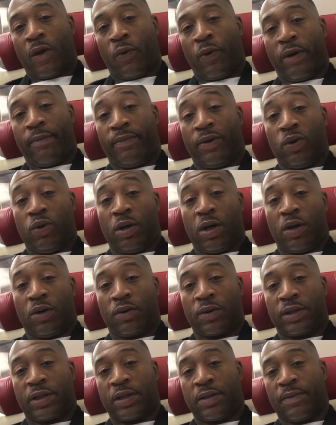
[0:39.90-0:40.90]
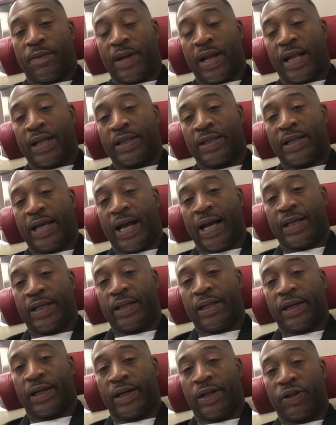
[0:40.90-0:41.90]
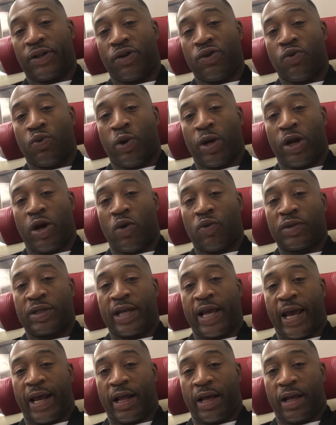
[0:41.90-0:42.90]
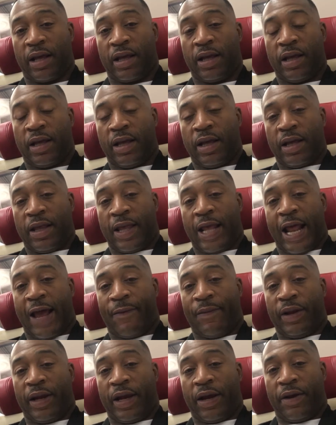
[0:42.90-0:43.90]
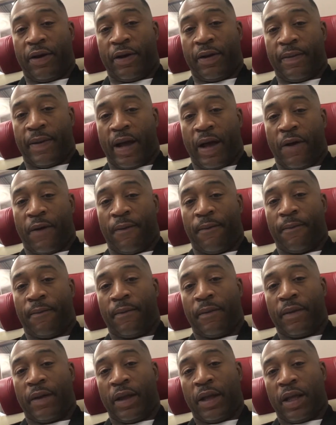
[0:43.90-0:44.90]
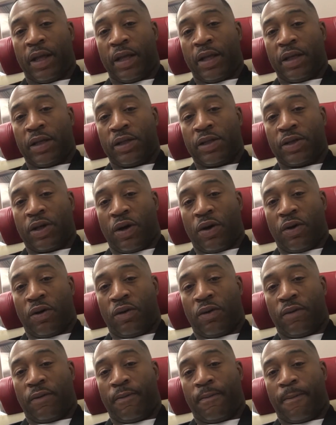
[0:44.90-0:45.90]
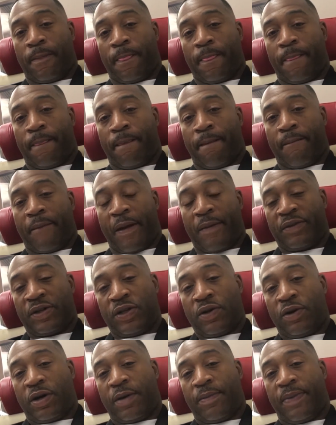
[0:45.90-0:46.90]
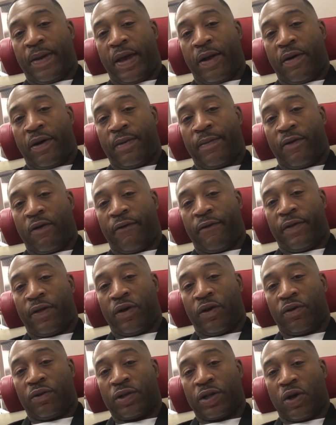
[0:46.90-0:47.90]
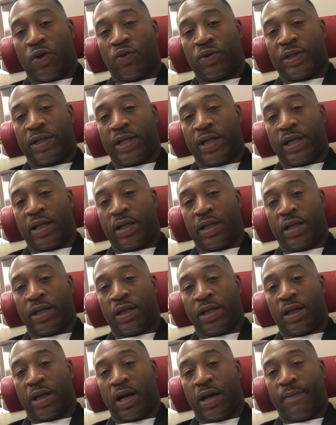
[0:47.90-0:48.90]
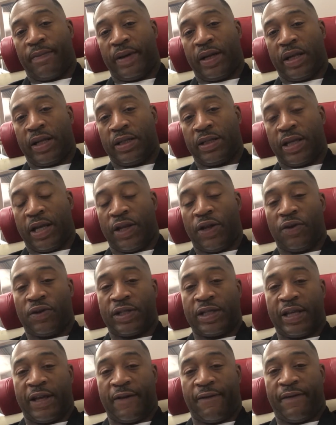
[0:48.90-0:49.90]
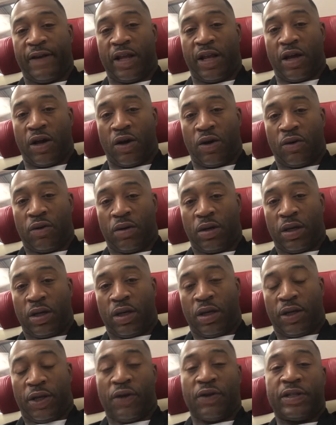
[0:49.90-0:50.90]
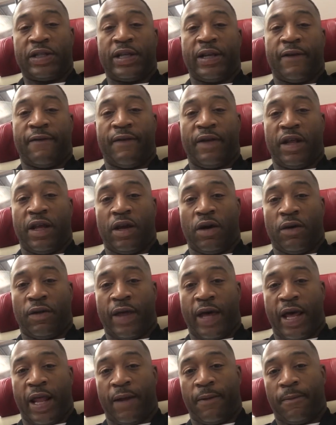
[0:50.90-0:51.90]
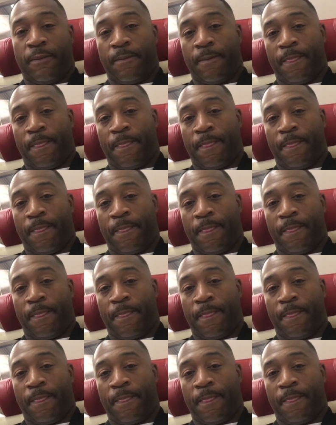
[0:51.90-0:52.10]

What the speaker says: with Bluehost, but I decided to look at the new one, HostGator, that I've been hearing about. So I'm still comparing both of those hosting companies, and you'll see a video that